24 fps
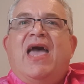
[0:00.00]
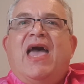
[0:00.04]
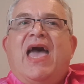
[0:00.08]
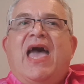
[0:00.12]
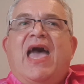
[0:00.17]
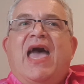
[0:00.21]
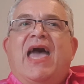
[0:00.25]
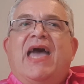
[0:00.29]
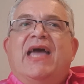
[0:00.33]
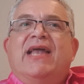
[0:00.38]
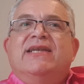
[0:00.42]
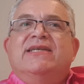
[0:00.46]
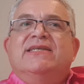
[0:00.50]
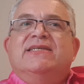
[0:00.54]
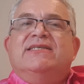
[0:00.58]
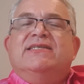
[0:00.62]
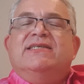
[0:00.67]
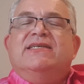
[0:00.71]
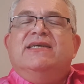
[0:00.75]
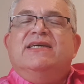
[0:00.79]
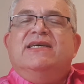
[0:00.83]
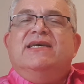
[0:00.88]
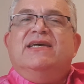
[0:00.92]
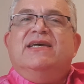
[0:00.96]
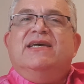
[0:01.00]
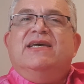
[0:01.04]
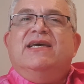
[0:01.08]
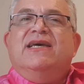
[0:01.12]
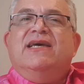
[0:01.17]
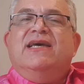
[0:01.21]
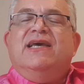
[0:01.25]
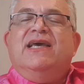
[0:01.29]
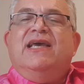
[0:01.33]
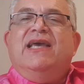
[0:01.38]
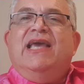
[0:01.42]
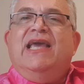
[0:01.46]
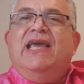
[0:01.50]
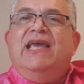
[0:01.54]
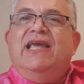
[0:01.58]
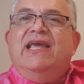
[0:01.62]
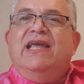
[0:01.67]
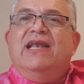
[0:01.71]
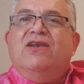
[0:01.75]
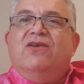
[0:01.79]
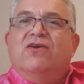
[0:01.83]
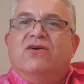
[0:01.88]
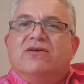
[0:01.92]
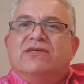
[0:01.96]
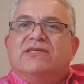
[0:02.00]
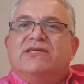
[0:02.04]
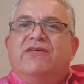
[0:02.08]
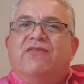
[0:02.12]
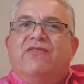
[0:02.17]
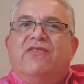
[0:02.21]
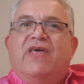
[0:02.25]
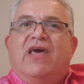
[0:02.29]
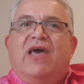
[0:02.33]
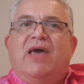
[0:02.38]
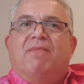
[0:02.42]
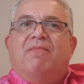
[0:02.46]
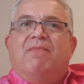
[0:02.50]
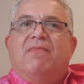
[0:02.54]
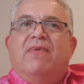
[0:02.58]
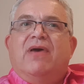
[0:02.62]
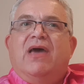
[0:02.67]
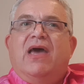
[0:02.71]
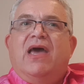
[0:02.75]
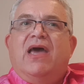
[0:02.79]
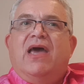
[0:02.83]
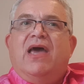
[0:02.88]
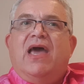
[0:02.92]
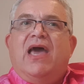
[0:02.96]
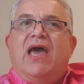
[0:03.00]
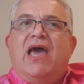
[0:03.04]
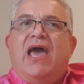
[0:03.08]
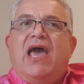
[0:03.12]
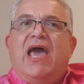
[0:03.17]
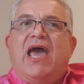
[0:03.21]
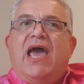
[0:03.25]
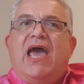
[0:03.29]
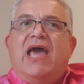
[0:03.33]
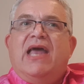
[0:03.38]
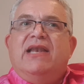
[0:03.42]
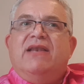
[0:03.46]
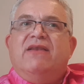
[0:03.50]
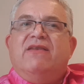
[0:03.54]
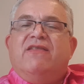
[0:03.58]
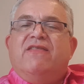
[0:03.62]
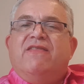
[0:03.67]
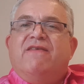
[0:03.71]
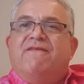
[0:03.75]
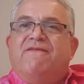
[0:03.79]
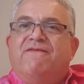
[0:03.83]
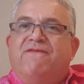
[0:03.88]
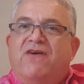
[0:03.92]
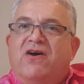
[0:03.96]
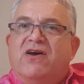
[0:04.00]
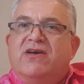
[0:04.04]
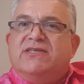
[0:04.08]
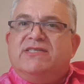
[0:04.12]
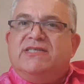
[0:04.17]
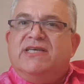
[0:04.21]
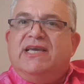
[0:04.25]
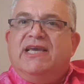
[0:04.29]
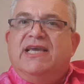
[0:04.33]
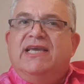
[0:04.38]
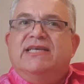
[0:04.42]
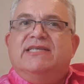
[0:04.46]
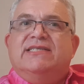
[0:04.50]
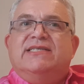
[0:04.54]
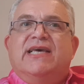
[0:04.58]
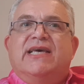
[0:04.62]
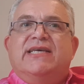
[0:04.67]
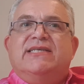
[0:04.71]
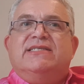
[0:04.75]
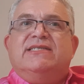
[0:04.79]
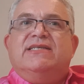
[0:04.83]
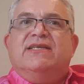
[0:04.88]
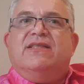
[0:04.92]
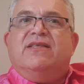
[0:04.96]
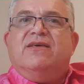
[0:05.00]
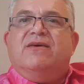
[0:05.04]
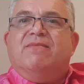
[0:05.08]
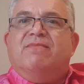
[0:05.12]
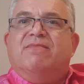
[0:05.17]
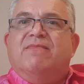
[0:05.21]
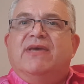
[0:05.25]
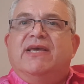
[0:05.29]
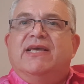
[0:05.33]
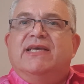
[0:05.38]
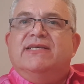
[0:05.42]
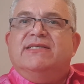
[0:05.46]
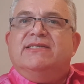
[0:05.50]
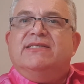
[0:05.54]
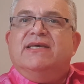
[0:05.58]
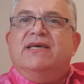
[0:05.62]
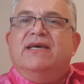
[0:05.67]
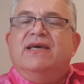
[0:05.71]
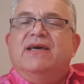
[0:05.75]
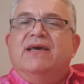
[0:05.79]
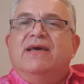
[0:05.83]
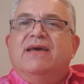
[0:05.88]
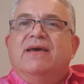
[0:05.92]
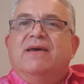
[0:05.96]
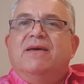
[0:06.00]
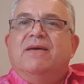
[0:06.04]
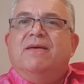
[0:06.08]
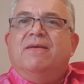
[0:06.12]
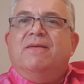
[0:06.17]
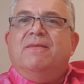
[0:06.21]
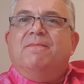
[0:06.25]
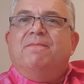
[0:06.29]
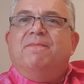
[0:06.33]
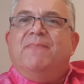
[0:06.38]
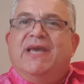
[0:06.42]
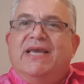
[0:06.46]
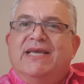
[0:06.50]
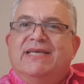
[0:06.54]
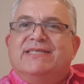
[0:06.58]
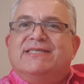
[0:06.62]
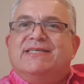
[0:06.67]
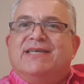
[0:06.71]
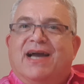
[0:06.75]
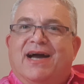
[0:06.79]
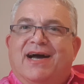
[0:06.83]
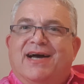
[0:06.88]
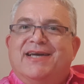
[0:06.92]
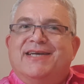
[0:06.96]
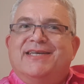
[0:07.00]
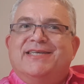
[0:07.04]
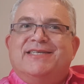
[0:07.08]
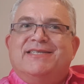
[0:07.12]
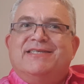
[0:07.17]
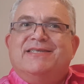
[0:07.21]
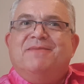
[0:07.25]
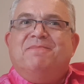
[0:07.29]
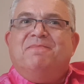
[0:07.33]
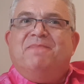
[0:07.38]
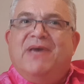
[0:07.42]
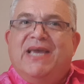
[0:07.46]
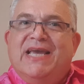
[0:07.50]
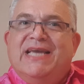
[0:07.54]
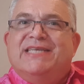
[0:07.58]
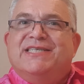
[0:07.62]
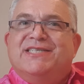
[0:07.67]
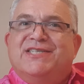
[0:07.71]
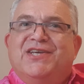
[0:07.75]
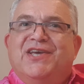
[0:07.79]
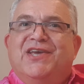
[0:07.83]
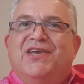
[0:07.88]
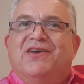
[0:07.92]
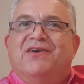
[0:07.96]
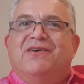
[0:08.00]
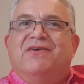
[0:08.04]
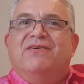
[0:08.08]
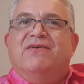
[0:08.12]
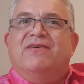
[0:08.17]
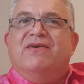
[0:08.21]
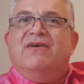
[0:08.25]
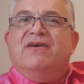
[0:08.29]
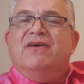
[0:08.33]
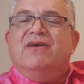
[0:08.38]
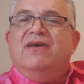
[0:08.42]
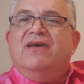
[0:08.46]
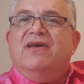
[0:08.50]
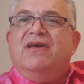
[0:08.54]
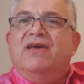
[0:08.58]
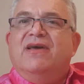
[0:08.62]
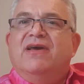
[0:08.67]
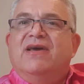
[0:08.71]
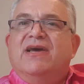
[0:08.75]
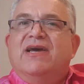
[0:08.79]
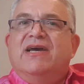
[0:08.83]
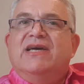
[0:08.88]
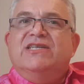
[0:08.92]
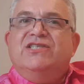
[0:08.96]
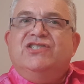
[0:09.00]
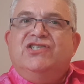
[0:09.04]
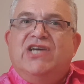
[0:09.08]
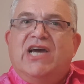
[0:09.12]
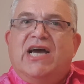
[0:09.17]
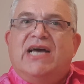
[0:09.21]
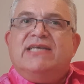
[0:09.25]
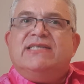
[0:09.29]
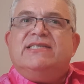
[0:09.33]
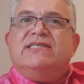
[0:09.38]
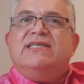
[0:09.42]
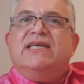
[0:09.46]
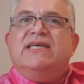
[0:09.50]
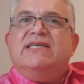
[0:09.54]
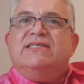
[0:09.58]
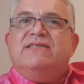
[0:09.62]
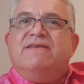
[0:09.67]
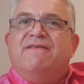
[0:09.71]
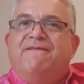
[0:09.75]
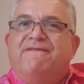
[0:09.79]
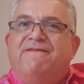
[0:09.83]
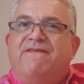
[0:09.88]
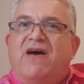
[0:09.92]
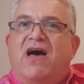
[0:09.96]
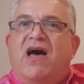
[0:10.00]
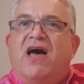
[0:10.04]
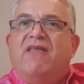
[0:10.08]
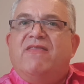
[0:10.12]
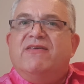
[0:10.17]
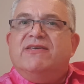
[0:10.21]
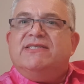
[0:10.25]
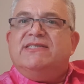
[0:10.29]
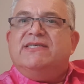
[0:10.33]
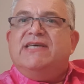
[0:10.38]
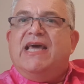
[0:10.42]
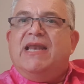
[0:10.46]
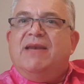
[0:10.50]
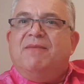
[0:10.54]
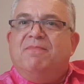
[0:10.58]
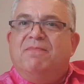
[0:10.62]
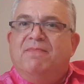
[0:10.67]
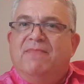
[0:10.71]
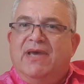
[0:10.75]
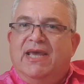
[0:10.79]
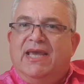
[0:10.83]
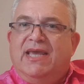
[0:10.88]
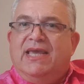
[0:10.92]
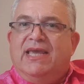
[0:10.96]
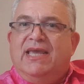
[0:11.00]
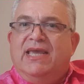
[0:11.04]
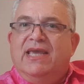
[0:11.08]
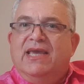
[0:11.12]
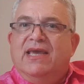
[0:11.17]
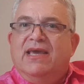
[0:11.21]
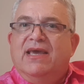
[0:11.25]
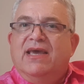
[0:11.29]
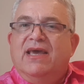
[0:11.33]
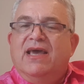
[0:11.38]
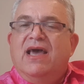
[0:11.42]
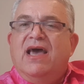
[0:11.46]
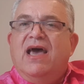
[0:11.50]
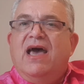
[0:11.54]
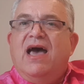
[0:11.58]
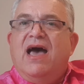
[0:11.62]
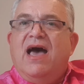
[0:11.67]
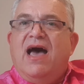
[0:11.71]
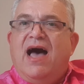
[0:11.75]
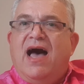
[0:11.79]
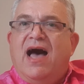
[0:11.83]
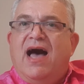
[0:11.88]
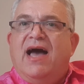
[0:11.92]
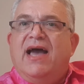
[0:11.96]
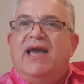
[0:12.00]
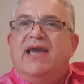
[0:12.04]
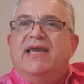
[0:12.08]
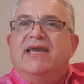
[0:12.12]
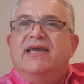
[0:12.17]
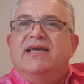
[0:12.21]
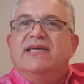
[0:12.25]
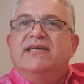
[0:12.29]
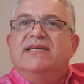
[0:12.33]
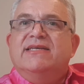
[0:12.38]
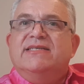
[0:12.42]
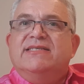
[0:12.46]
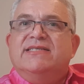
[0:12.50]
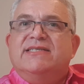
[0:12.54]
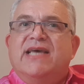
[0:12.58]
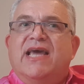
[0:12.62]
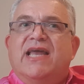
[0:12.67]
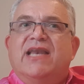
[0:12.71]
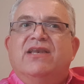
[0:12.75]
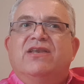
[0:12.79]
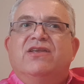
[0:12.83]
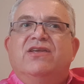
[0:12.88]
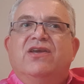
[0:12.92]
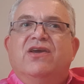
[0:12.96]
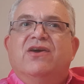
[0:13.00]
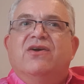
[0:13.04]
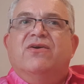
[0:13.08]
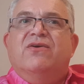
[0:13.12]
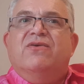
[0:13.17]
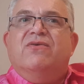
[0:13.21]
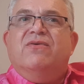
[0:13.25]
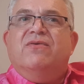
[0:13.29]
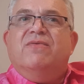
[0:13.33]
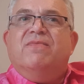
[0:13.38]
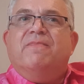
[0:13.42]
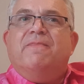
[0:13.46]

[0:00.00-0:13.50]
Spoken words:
And he looks at them, and the first thing he says to them is, "Peace, guys, peace to you. Just as the Father sent me, I send you."